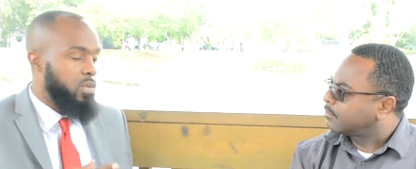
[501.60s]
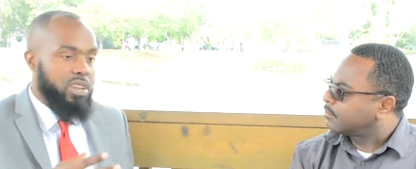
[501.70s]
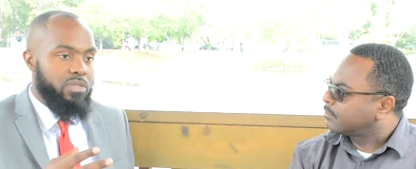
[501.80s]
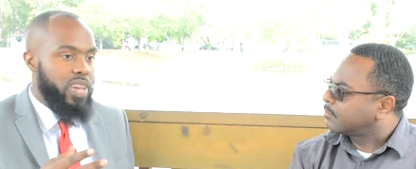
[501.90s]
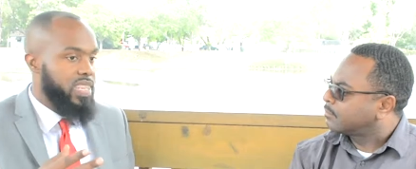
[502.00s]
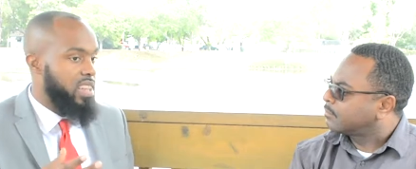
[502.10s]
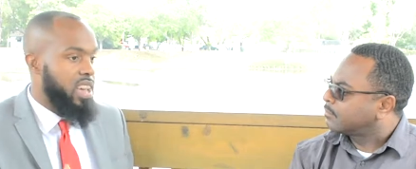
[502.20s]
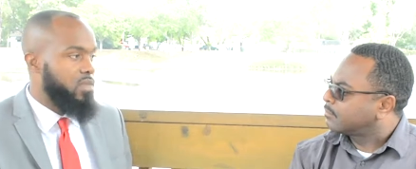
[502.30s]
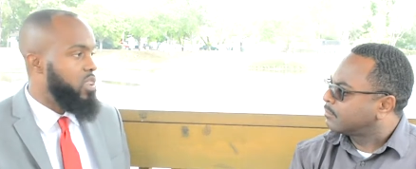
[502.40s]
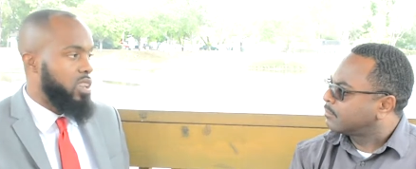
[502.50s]
Speaker 1: we invest
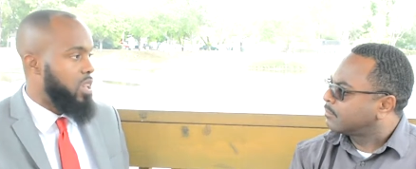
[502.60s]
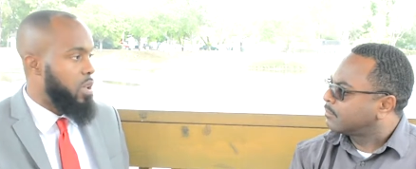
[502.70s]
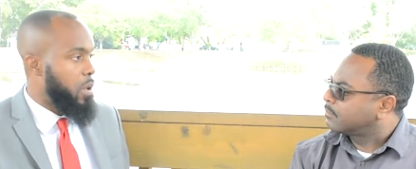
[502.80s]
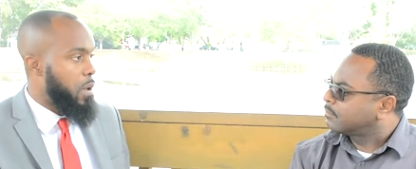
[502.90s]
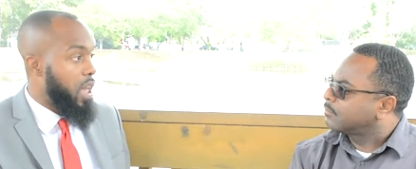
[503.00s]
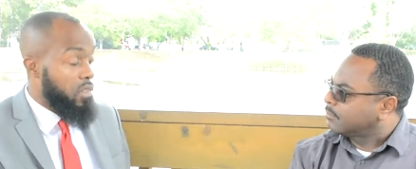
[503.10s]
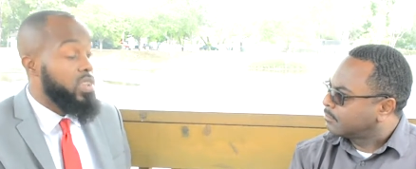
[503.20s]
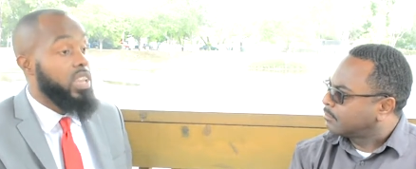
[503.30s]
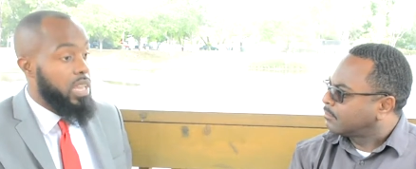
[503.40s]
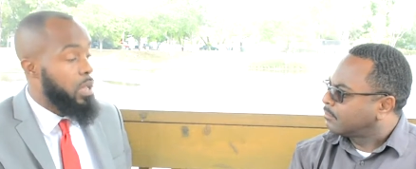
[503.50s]
heavily
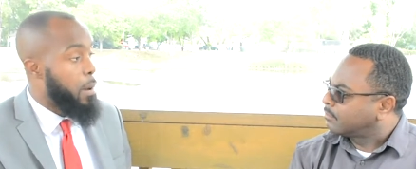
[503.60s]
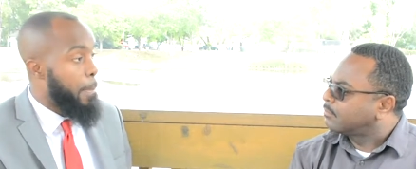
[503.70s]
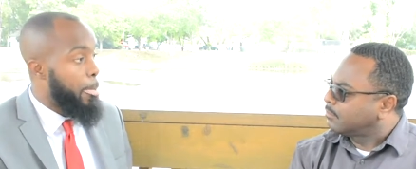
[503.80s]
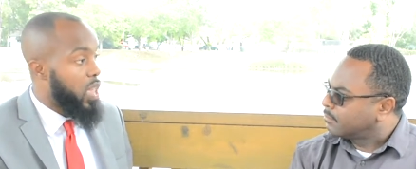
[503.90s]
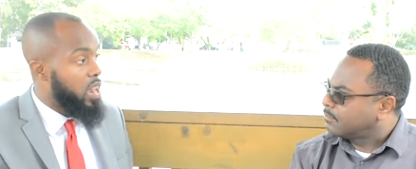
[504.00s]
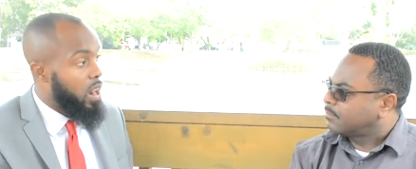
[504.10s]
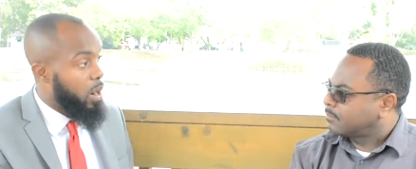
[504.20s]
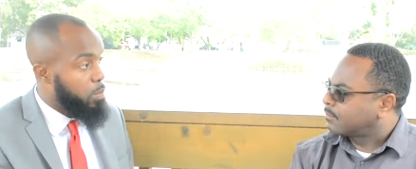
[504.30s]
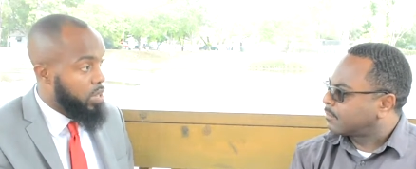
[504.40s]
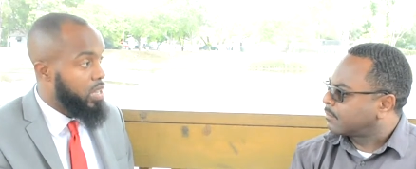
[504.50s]
heavily mm-hmm. in
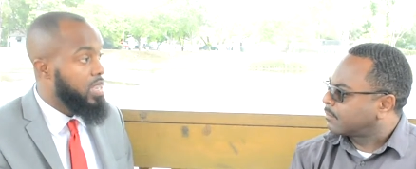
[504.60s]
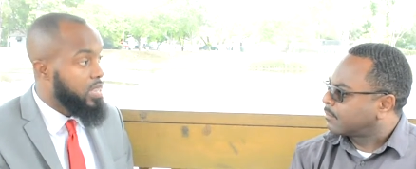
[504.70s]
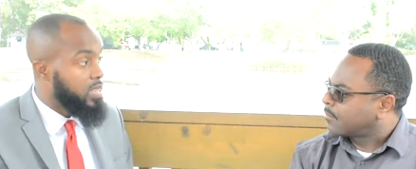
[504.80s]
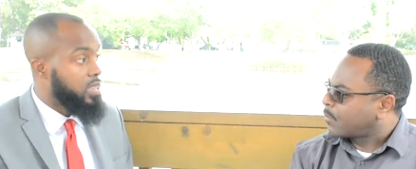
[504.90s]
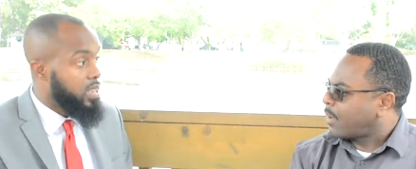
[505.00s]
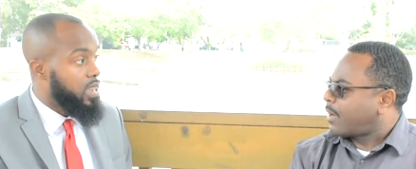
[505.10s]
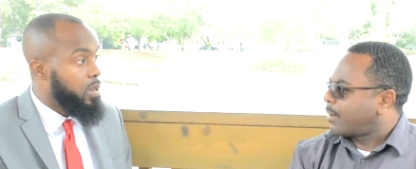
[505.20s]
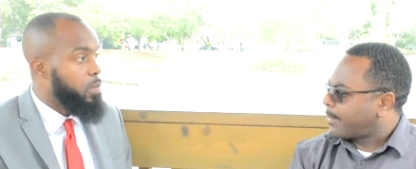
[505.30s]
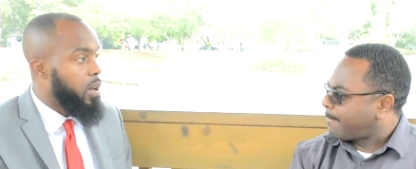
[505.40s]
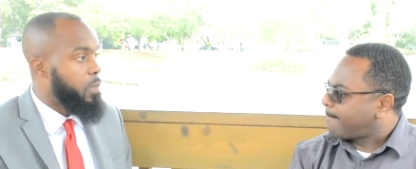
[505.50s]
our police
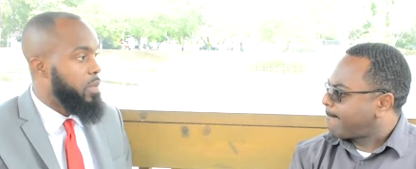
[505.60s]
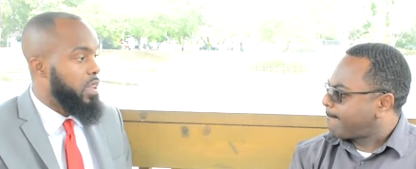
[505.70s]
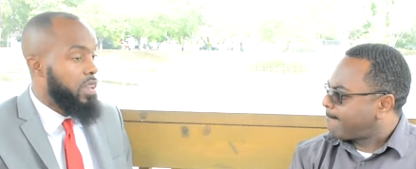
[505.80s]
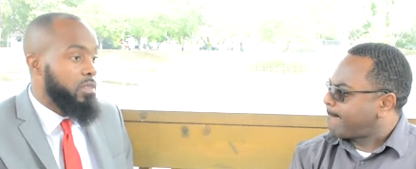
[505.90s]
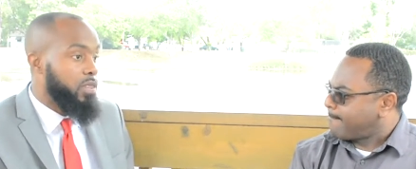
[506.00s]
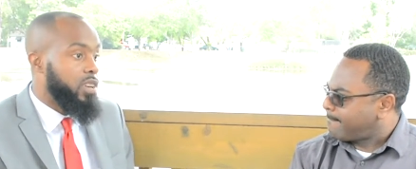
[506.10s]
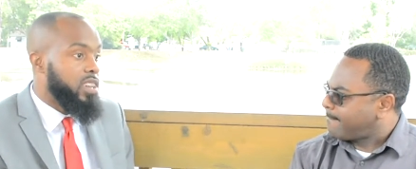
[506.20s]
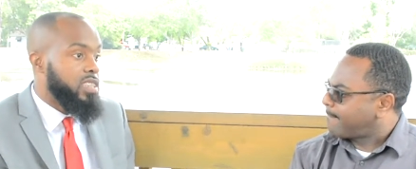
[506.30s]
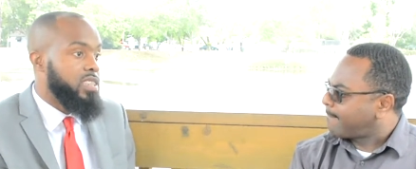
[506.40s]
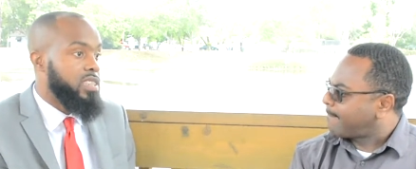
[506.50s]
right. department. And for
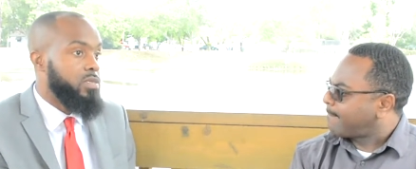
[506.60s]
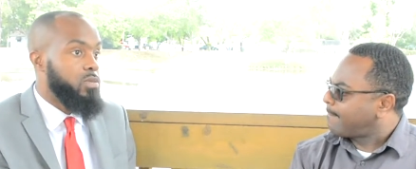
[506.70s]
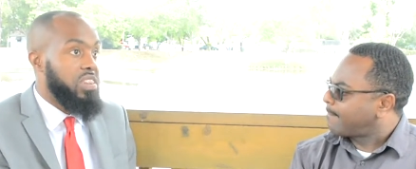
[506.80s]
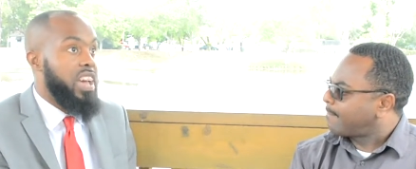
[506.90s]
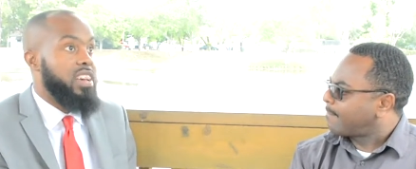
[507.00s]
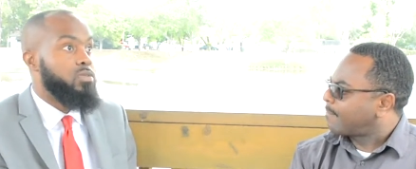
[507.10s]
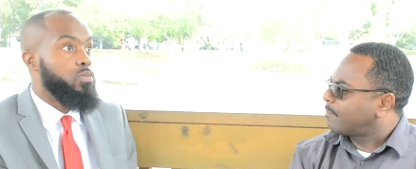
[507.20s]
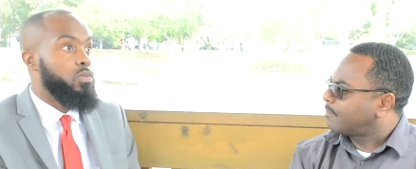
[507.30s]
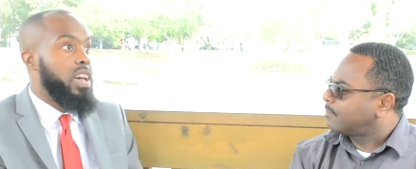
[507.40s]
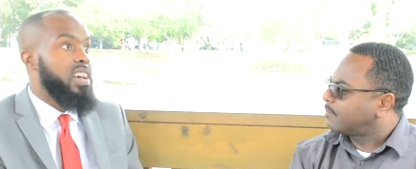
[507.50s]
instance,
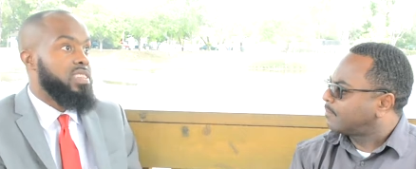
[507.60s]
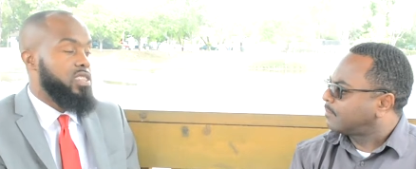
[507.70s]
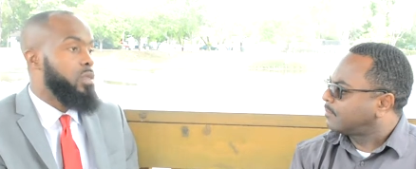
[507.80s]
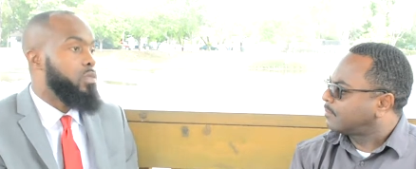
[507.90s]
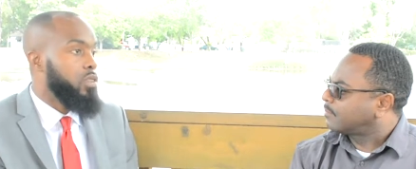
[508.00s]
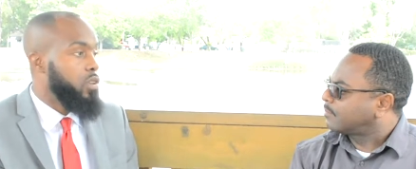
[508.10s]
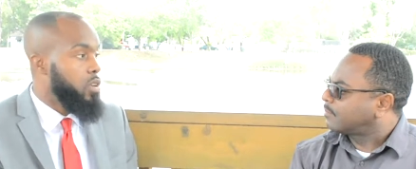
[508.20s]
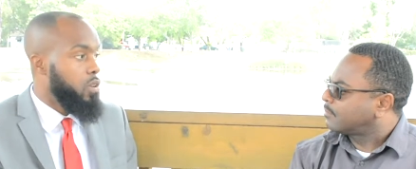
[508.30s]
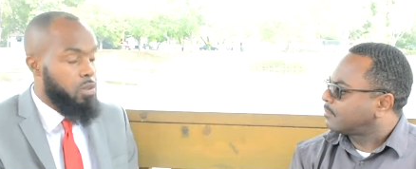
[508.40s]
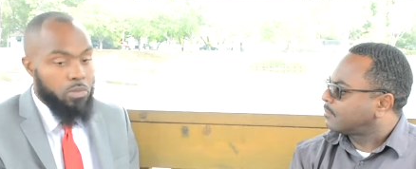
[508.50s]
last last summer,
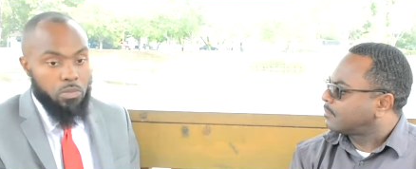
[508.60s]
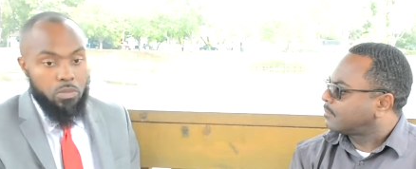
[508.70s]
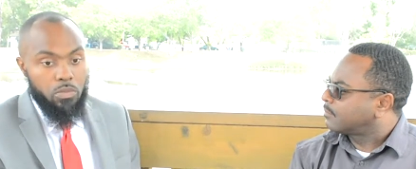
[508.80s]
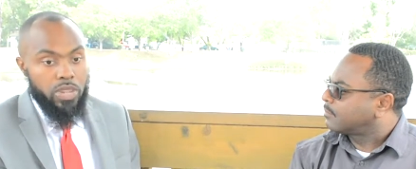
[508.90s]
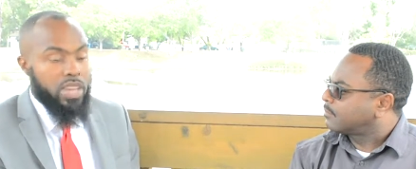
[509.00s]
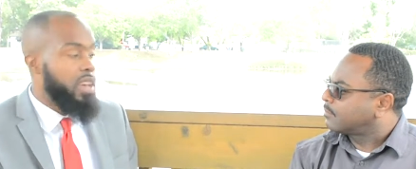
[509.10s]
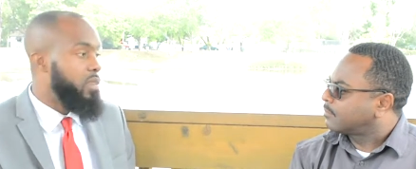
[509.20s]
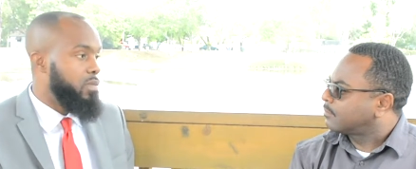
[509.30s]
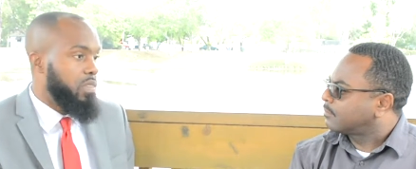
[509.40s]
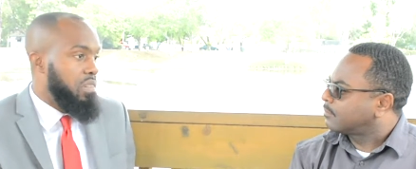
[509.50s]
we
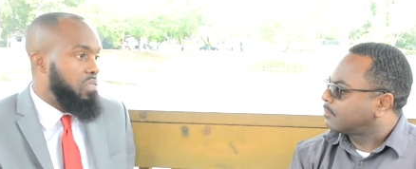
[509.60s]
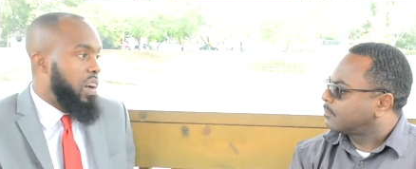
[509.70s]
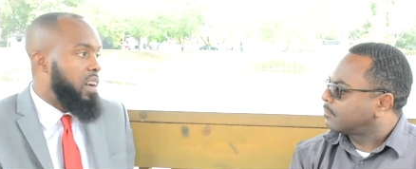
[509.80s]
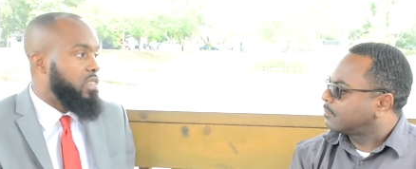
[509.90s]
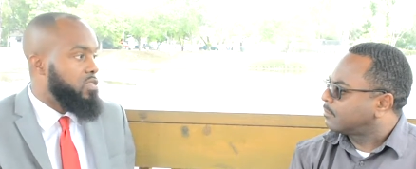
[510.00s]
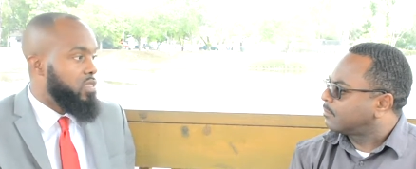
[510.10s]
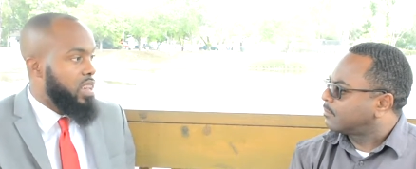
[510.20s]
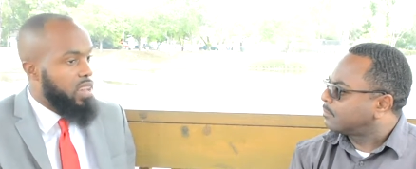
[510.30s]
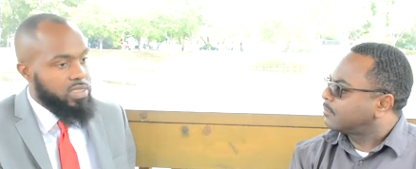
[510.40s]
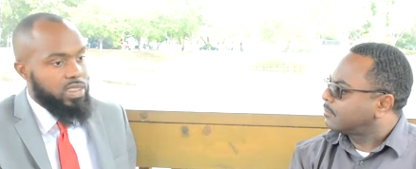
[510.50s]
gave five hundred
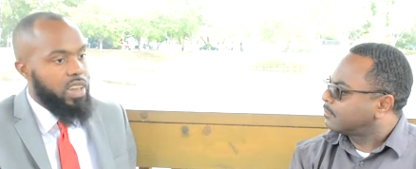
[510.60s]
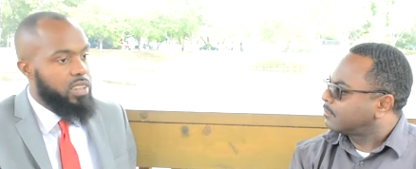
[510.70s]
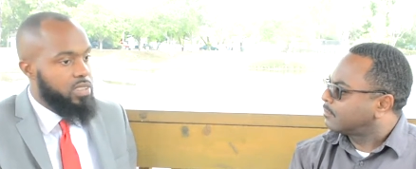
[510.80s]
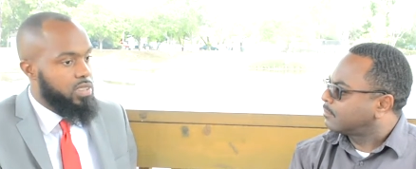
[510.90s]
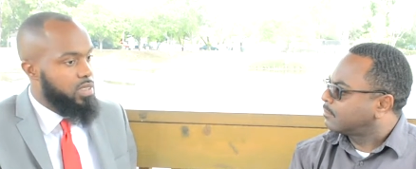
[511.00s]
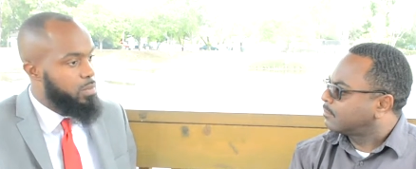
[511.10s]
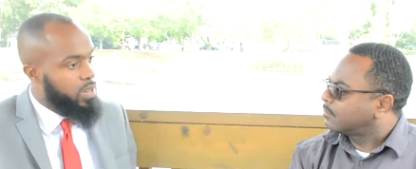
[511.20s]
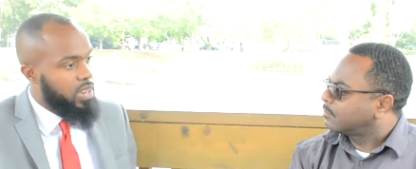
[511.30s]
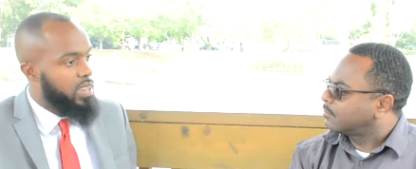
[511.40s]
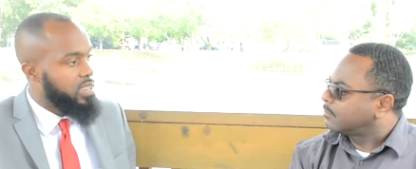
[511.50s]
thousand dollars to
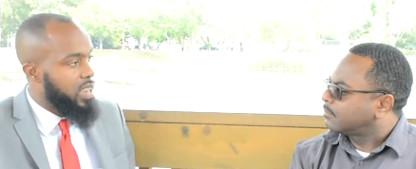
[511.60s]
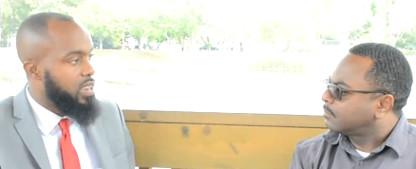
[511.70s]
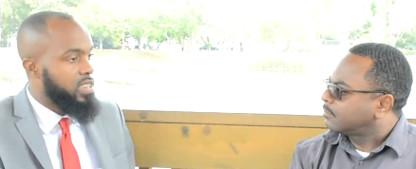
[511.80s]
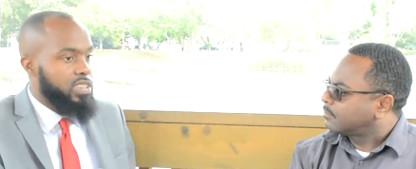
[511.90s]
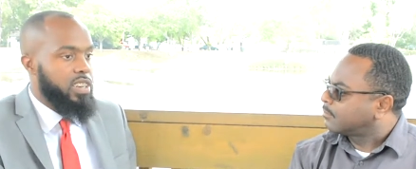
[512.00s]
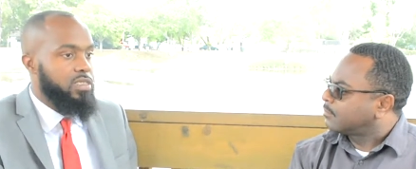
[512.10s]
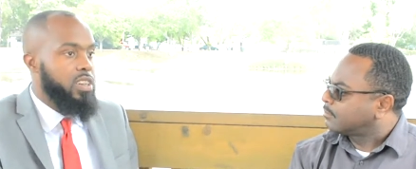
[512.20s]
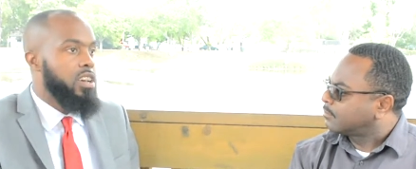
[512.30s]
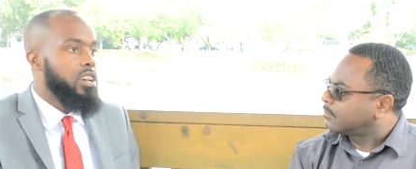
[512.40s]
Pinellas County Sheriff